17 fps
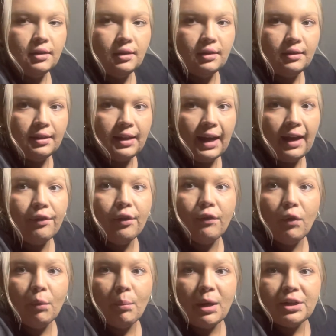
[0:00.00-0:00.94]
they have the
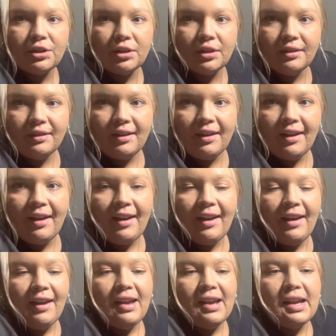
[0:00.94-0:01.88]
formation,
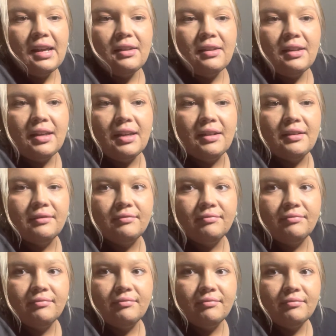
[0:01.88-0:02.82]
and then
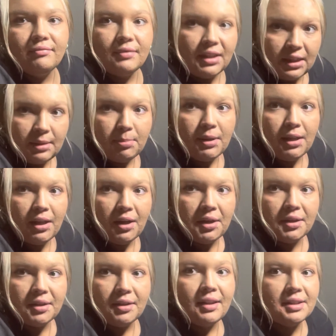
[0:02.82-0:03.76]
it's
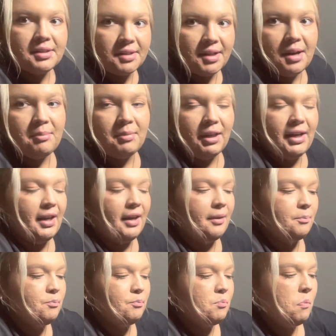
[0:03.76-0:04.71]
plugged. They stop
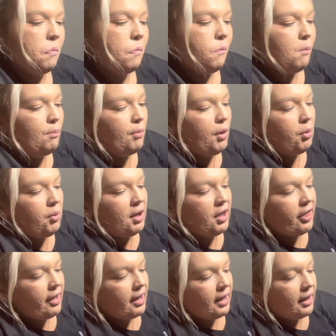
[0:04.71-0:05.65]
bleeding. But with
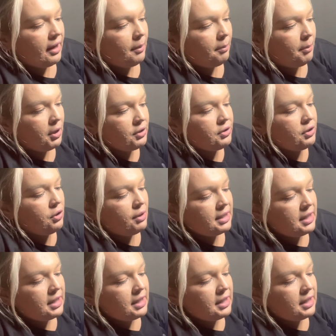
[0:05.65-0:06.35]
a person who has